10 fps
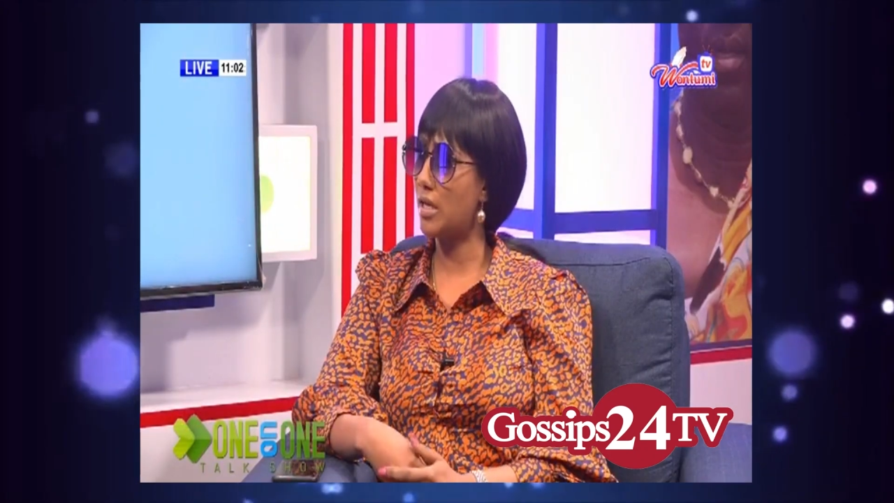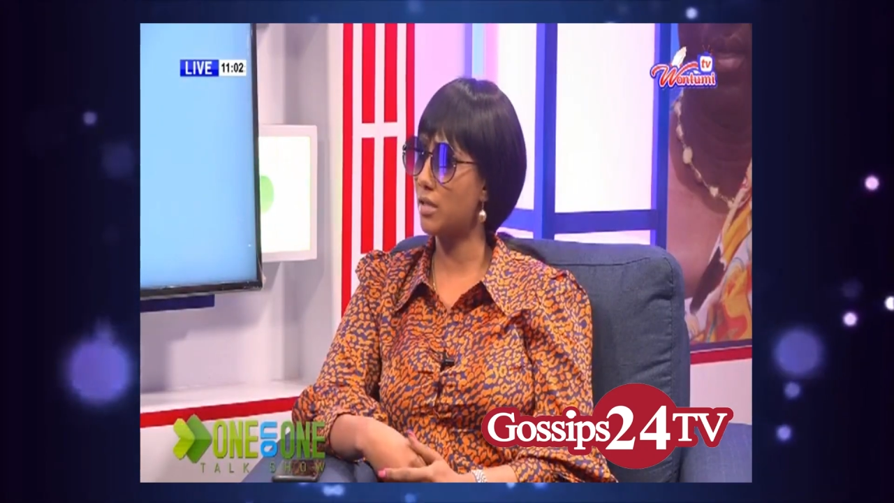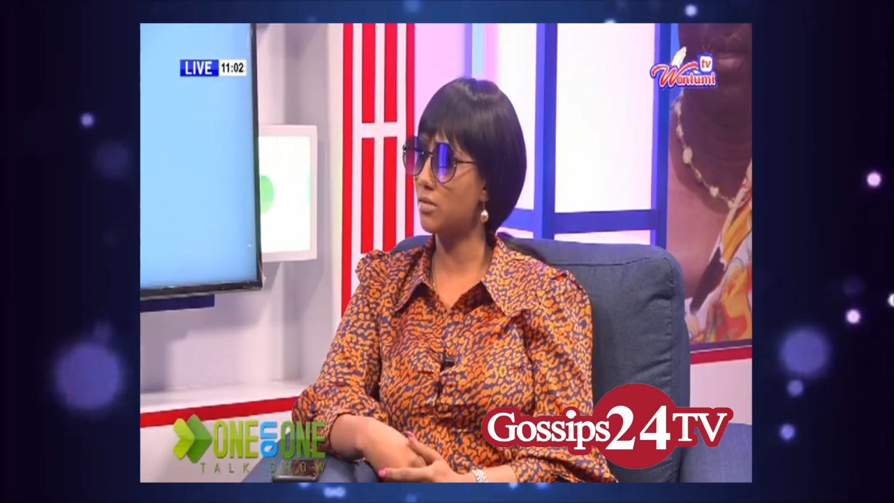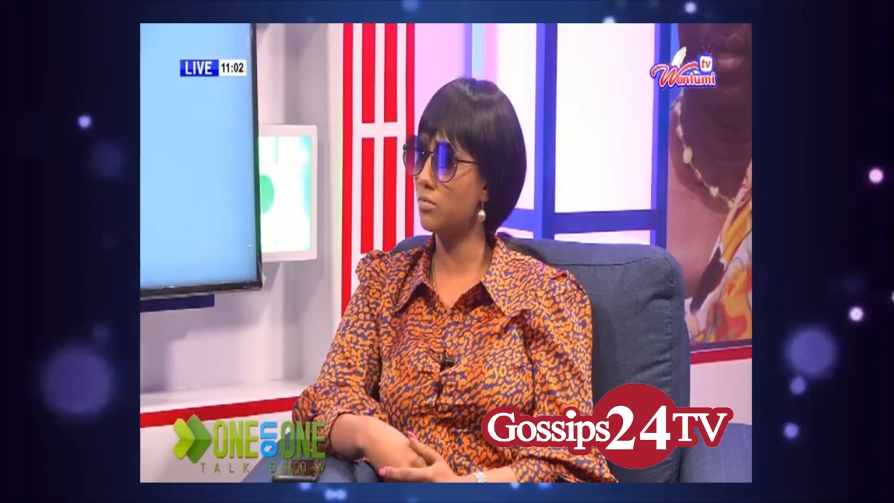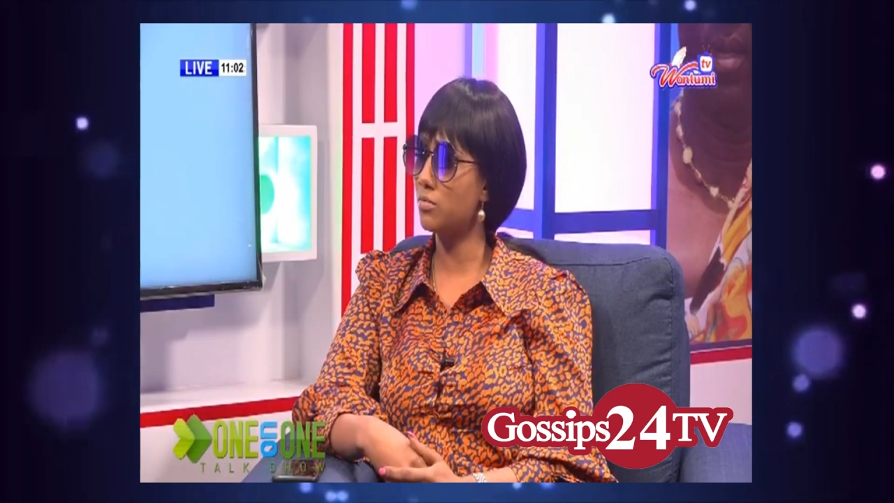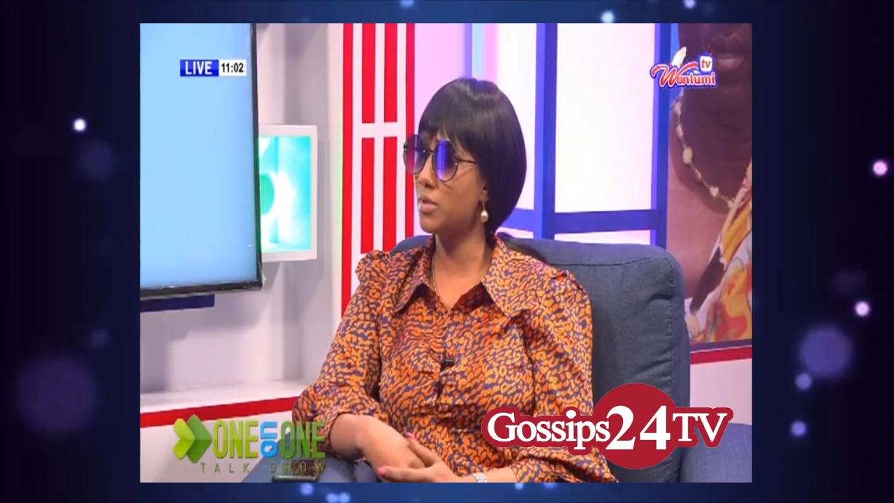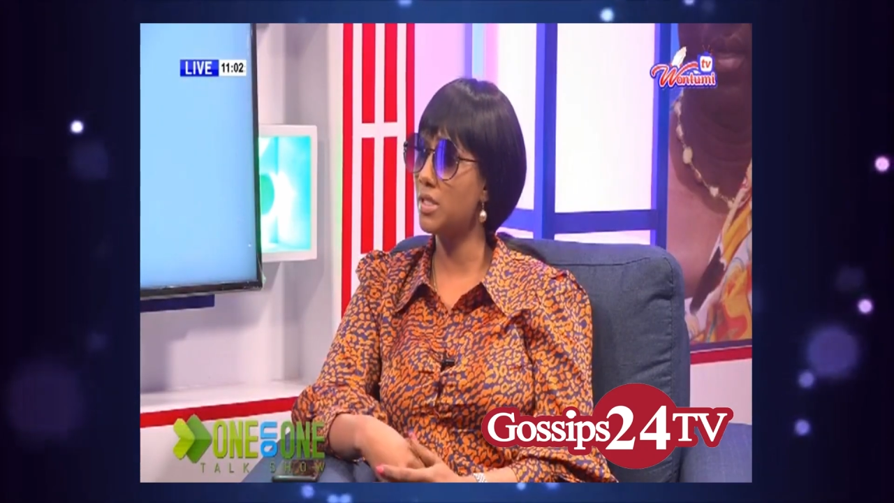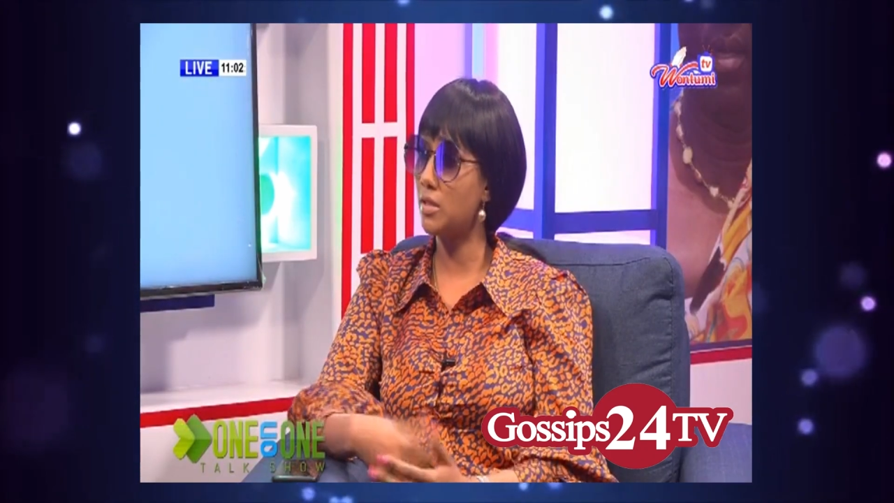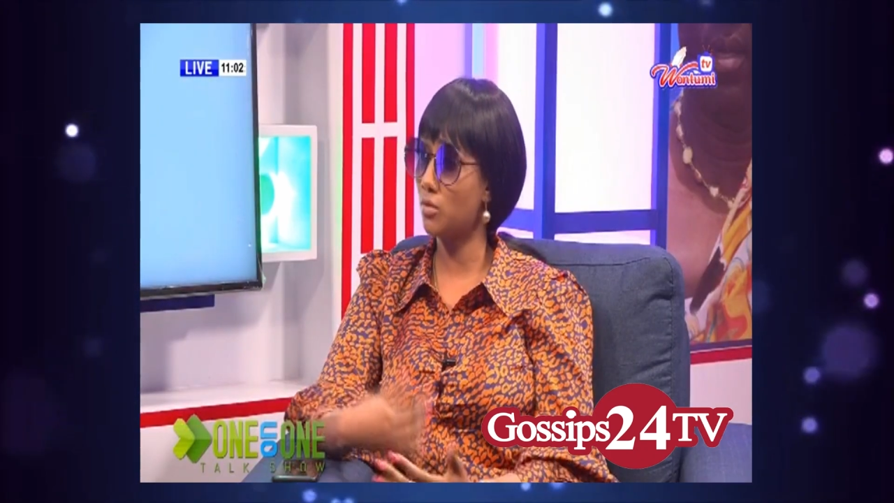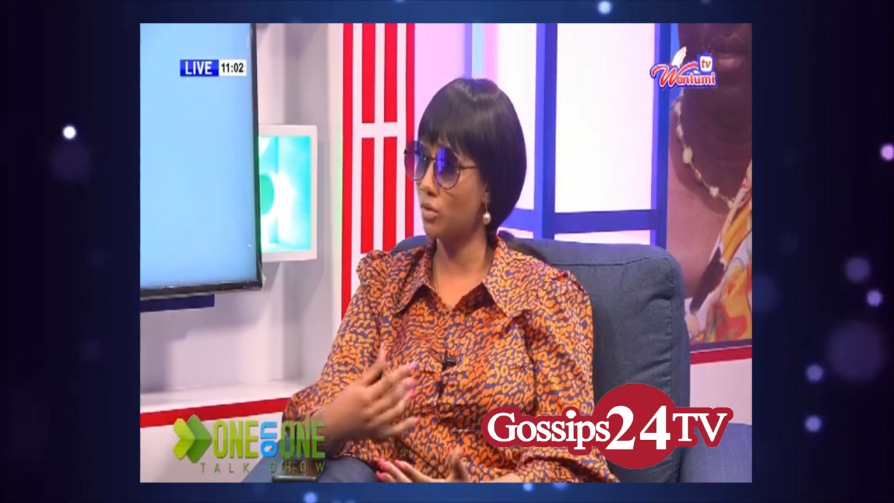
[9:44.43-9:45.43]
and we
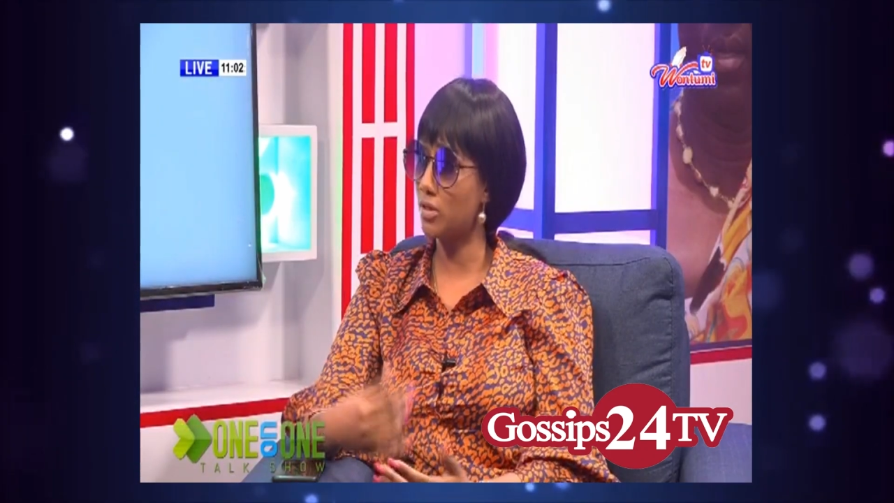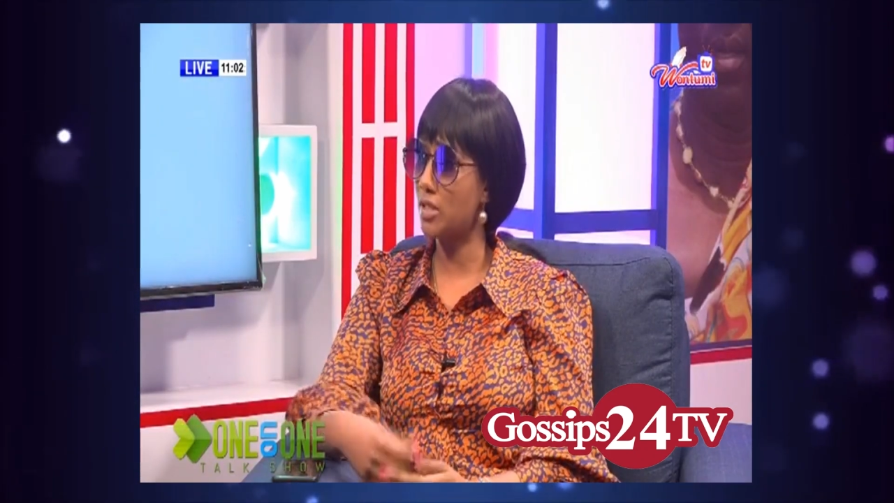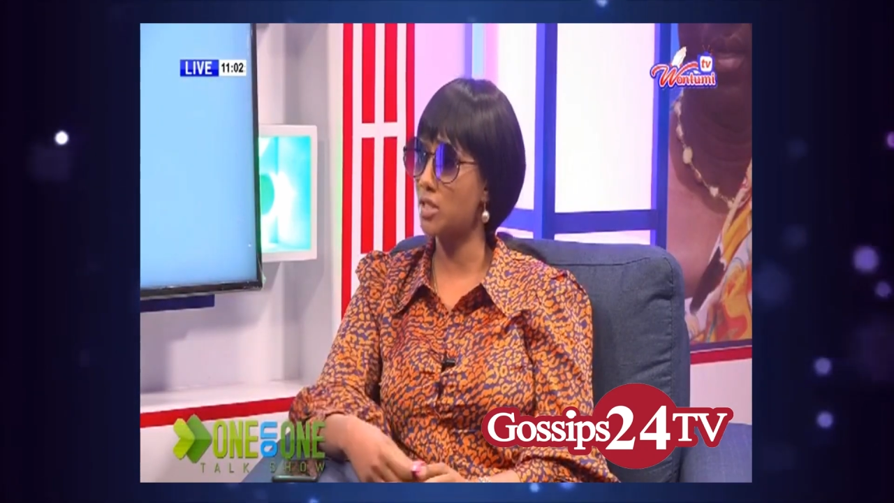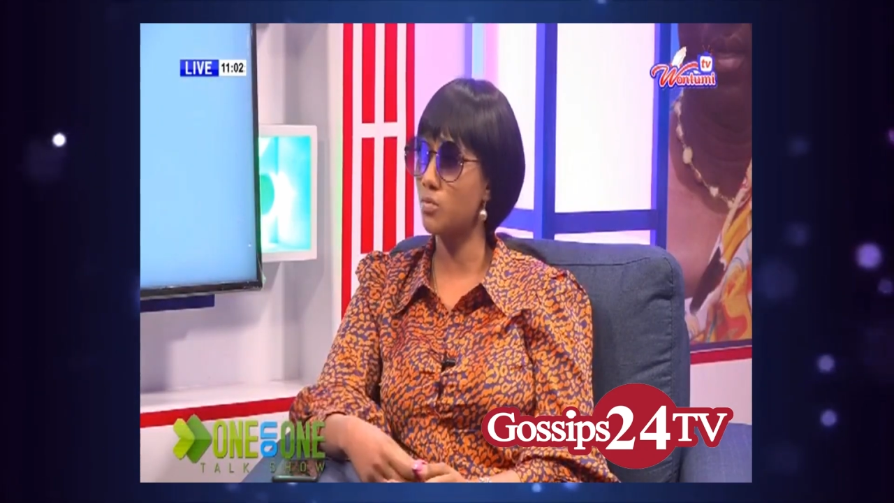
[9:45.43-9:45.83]
the northerners,